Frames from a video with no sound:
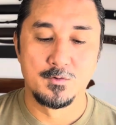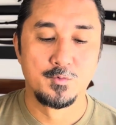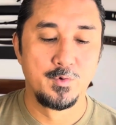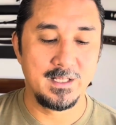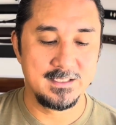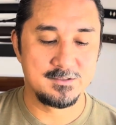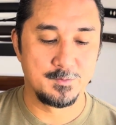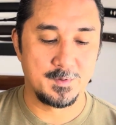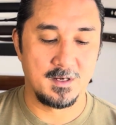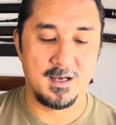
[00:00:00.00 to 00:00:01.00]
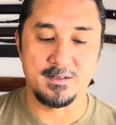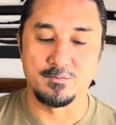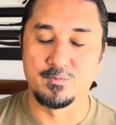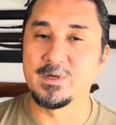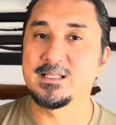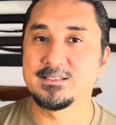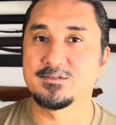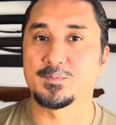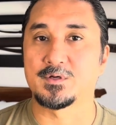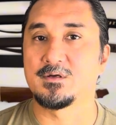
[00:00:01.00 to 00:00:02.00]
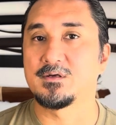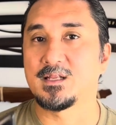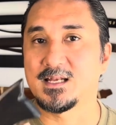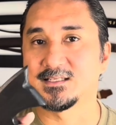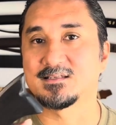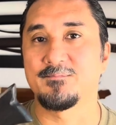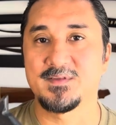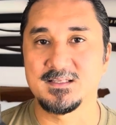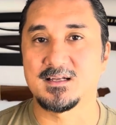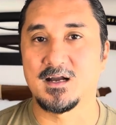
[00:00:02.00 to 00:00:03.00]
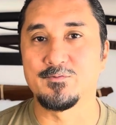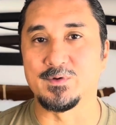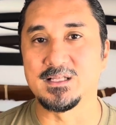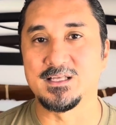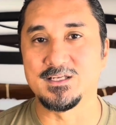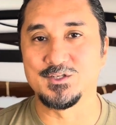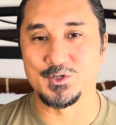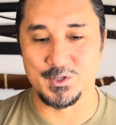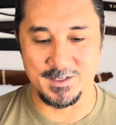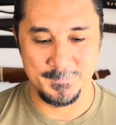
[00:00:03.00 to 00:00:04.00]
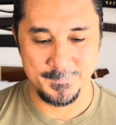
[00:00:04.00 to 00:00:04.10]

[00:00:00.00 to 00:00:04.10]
Really super light, really super good, and it's something that I really enjoy.